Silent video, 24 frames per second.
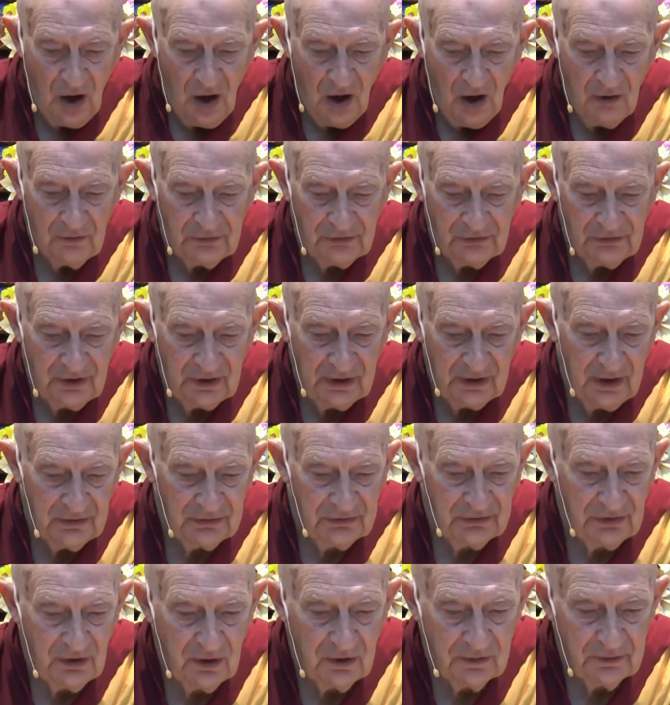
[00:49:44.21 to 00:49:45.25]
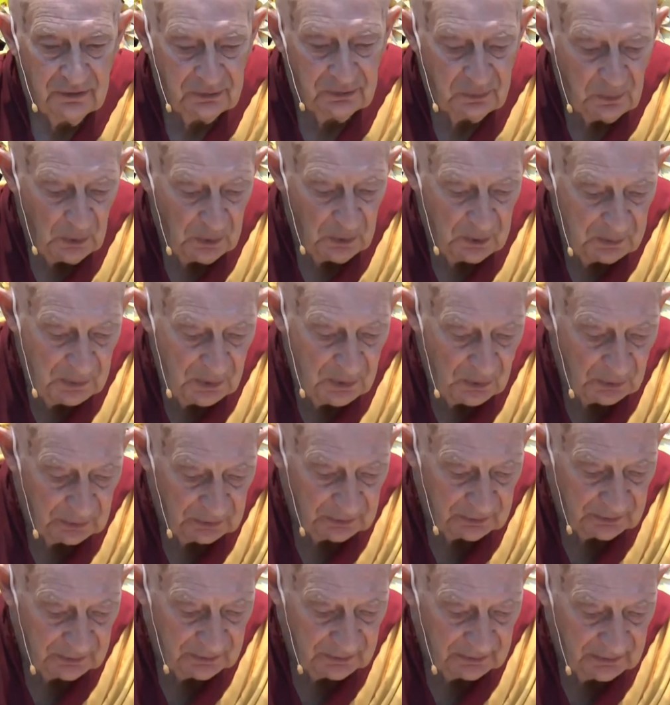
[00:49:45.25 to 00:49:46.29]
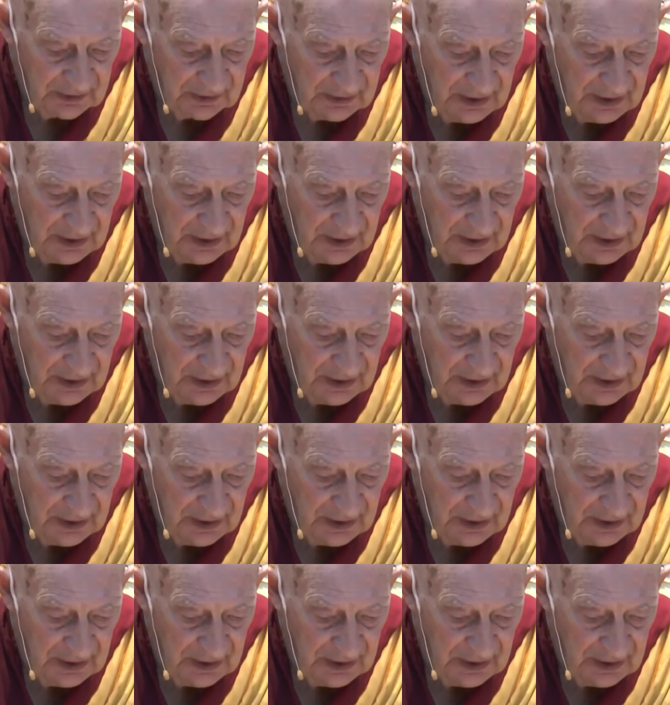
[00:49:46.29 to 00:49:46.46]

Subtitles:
of seeing ourselves as more important than